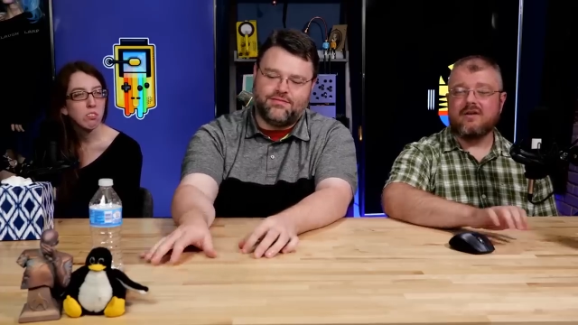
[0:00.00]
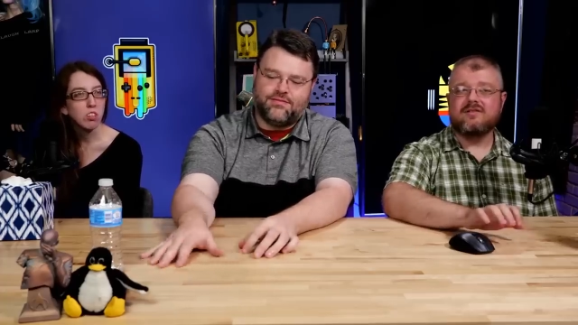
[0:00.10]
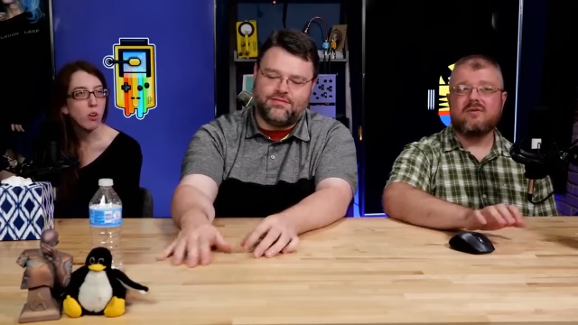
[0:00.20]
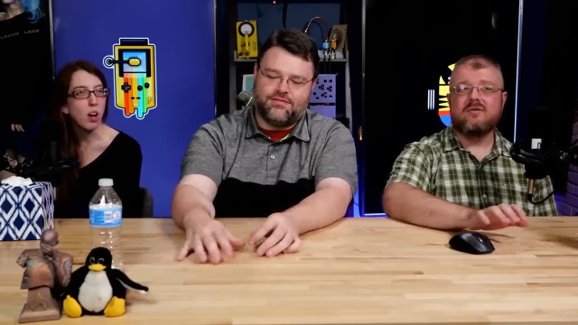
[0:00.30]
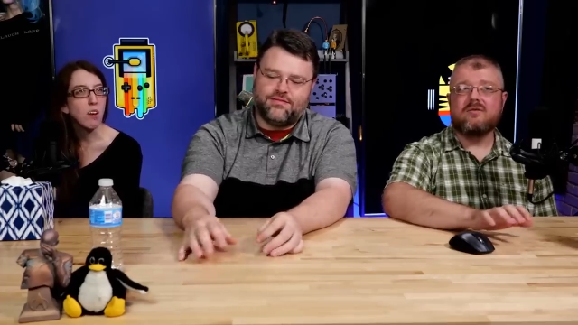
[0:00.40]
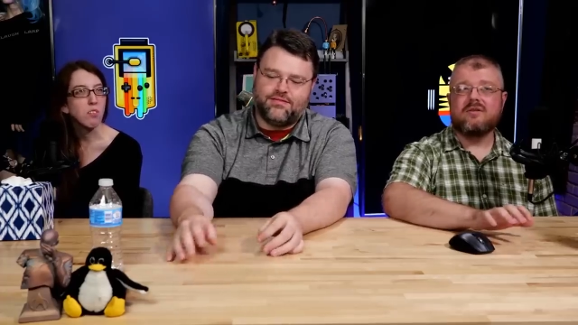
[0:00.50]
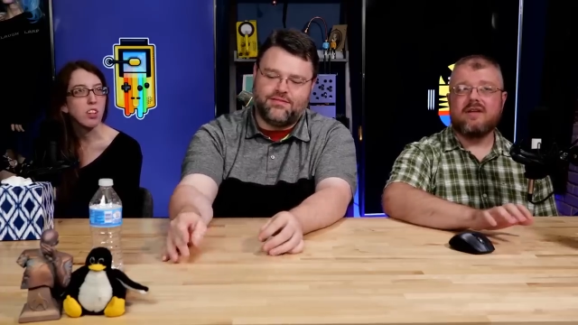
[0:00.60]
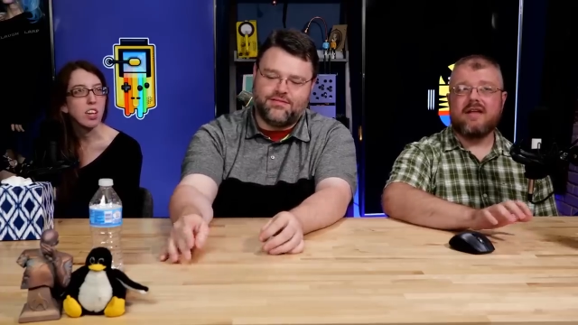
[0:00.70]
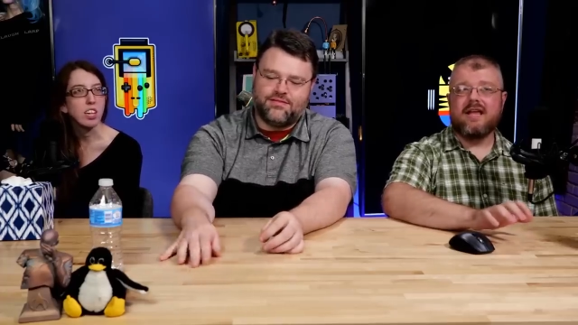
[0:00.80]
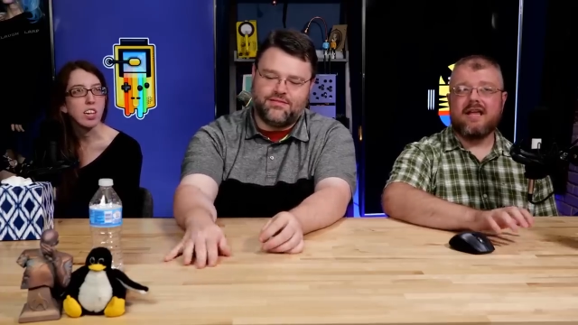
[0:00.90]
Speaker 1: also
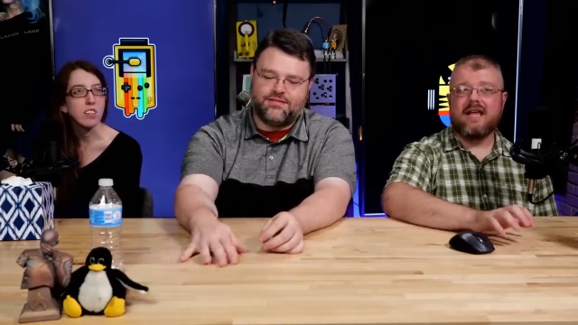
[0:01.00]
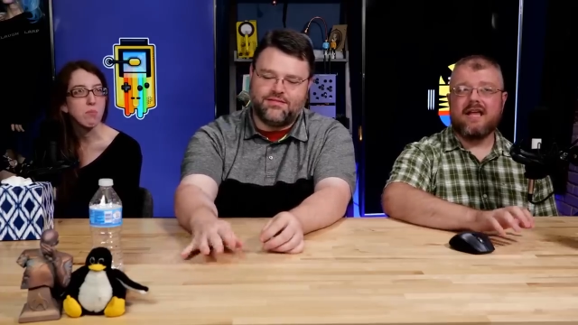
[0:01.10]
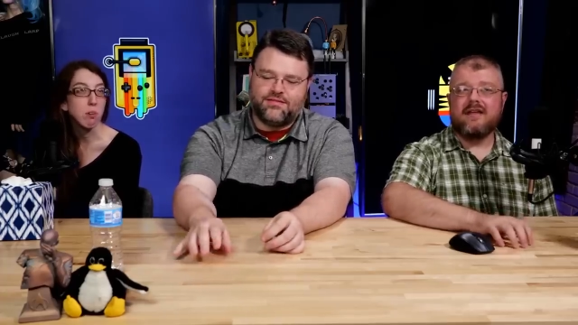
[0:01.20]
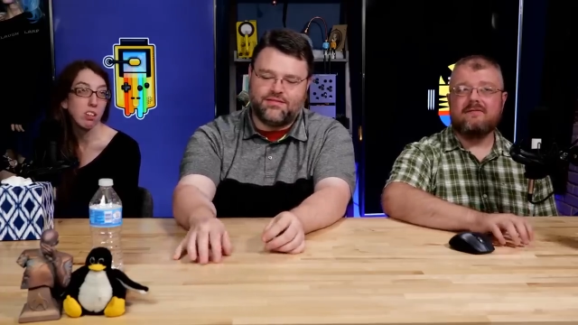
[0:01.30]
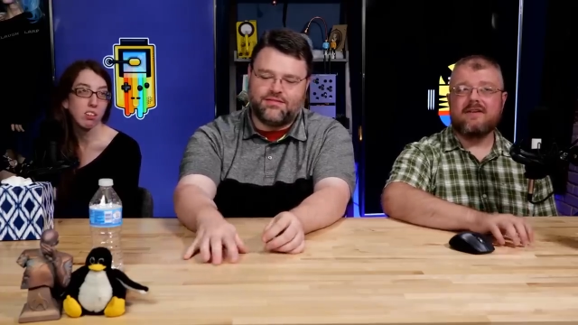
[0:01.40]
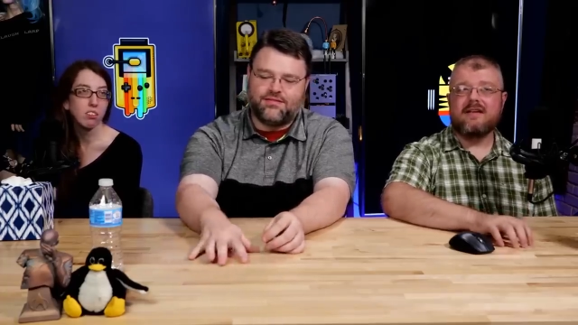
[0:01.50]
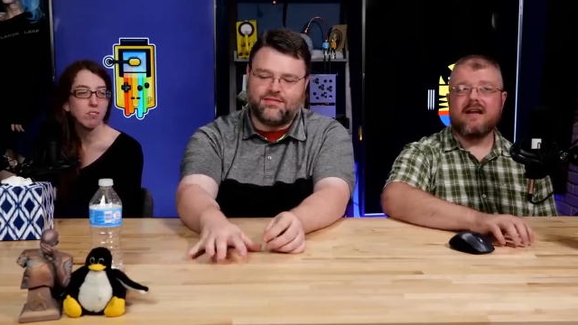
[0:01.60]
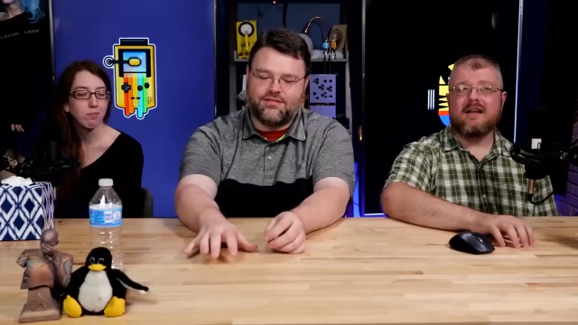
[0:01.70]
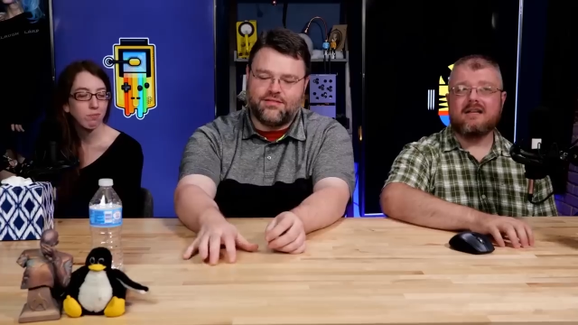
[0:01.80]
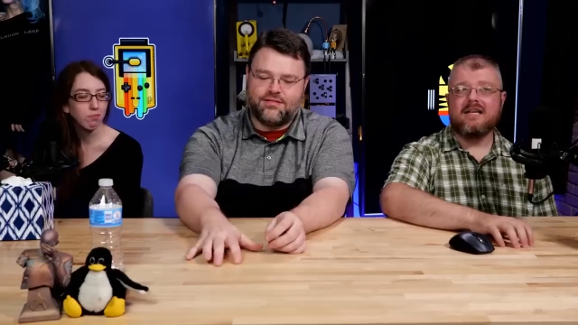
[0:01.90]
after that case. But. If it
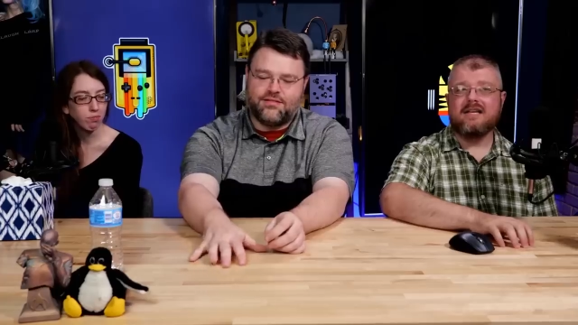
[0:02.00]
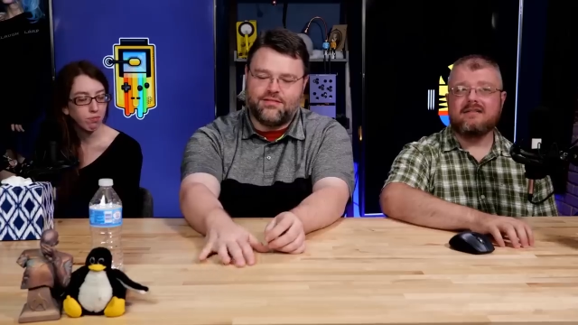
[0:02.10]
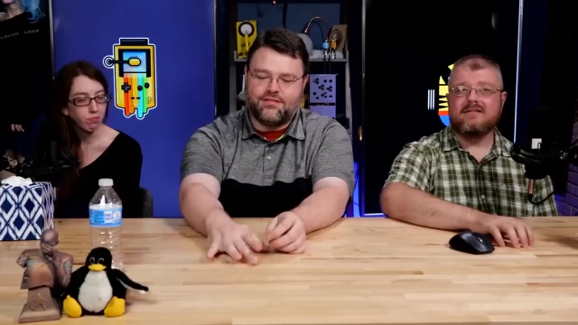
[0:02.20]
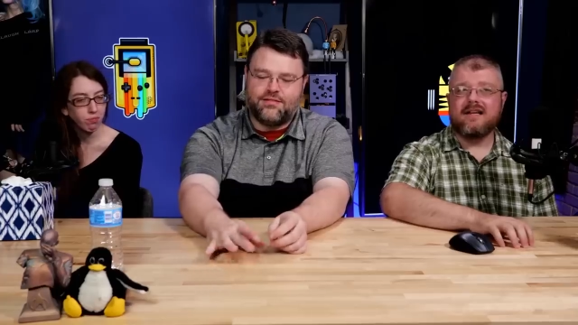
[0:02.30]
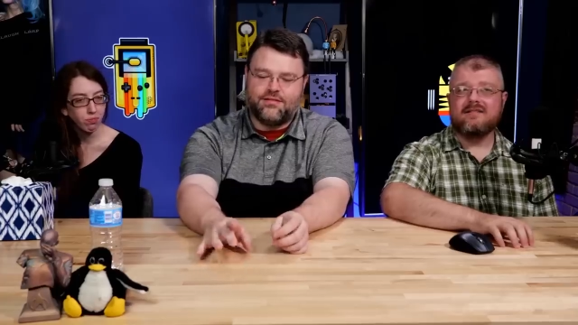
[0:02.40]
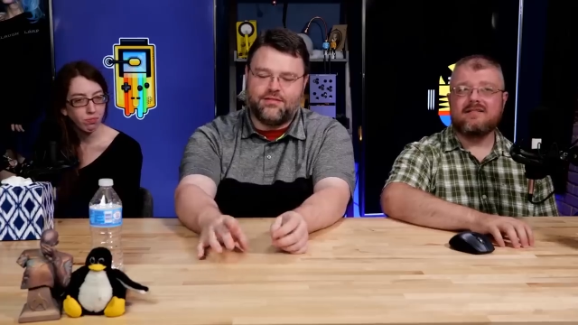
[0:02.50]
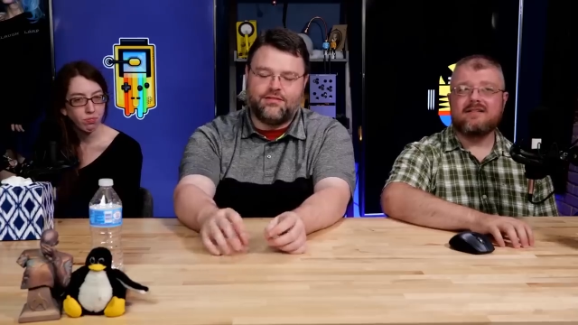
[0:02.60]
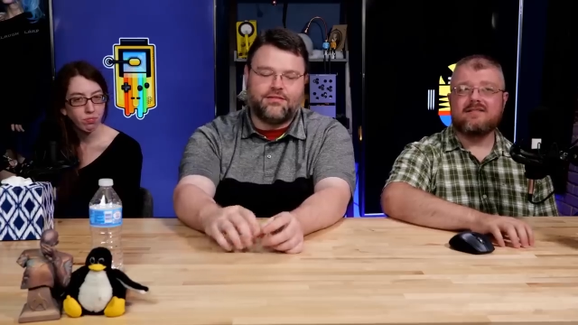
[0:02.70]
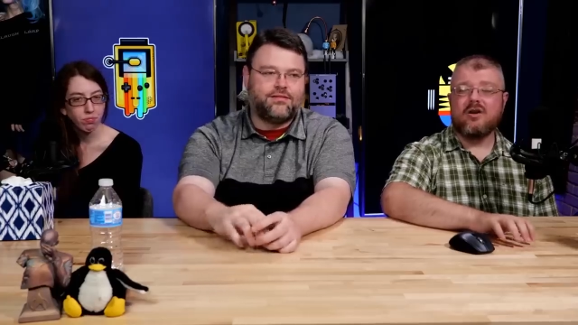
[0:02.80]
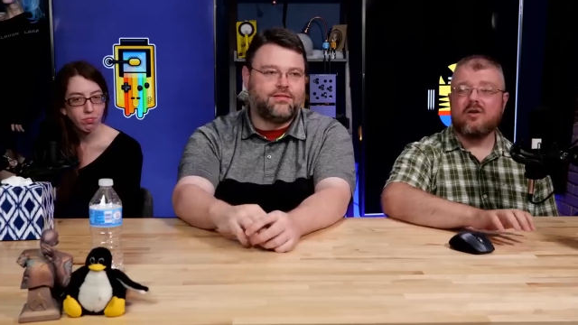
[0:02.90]
got leaked, that's
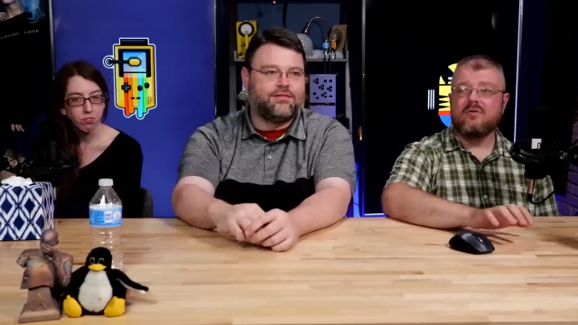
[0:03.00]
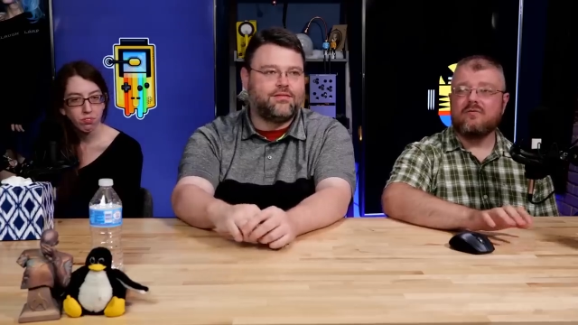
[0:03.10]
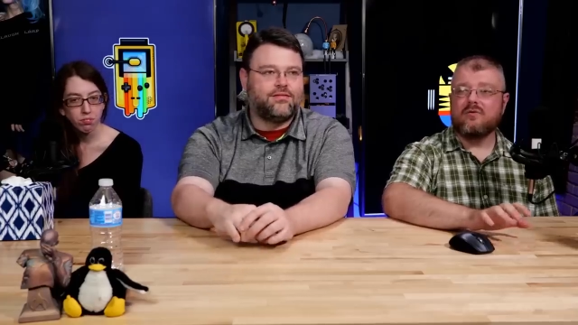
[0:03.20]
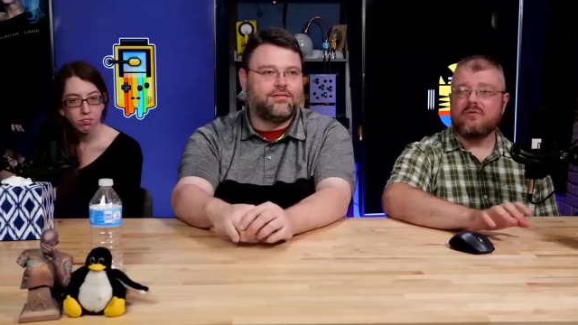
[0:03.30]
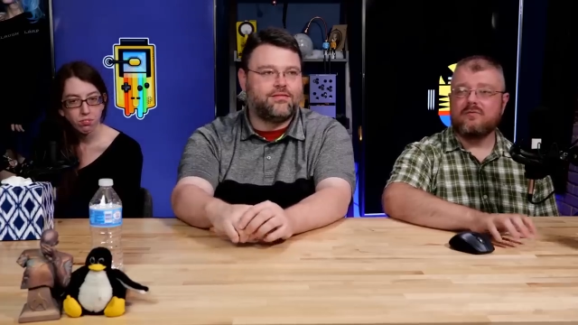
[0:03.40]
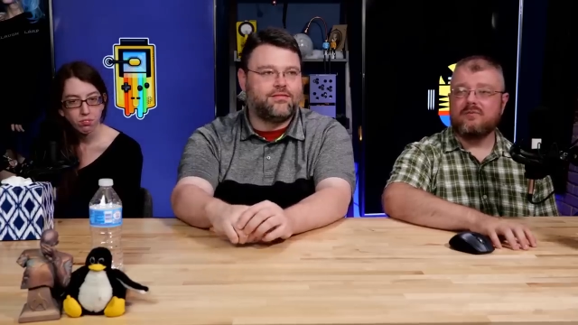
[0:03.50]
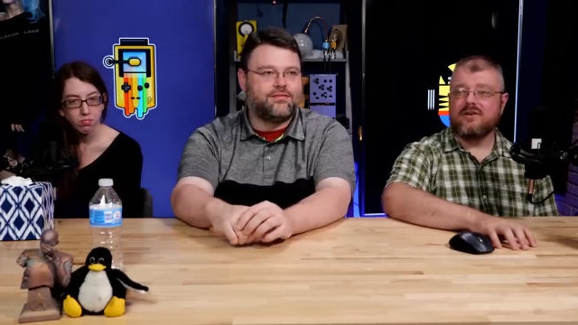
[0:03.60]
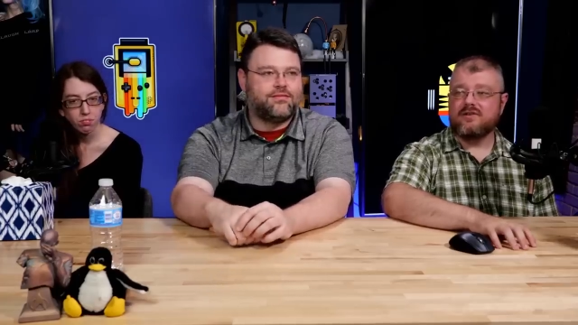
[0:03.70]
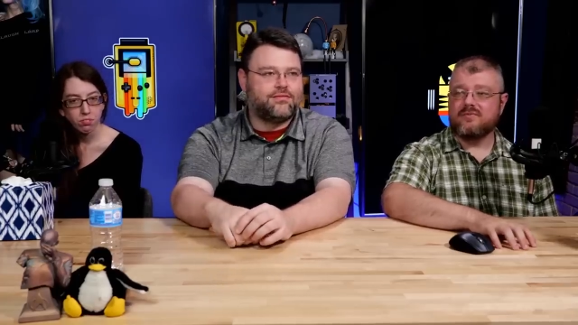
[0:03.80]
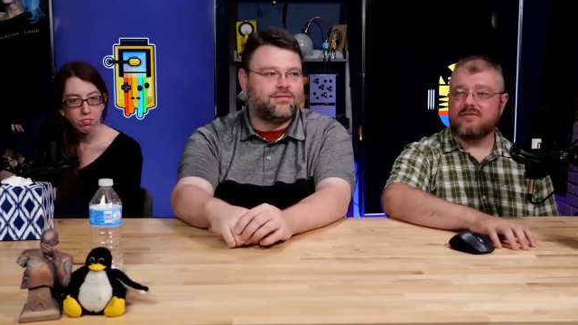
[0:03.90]
its own form of
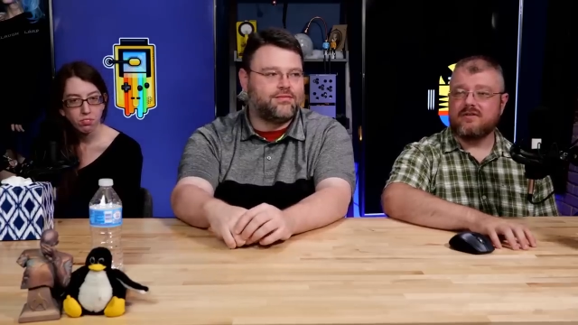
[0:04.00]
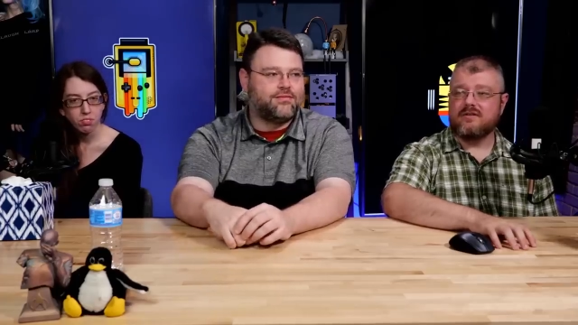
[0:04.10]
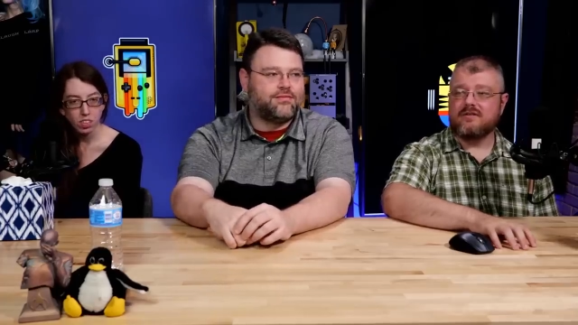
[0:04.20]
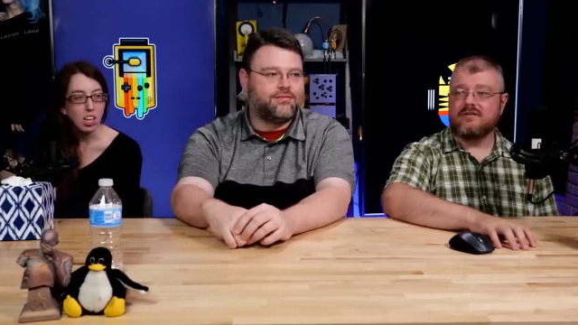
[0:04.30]
punishment.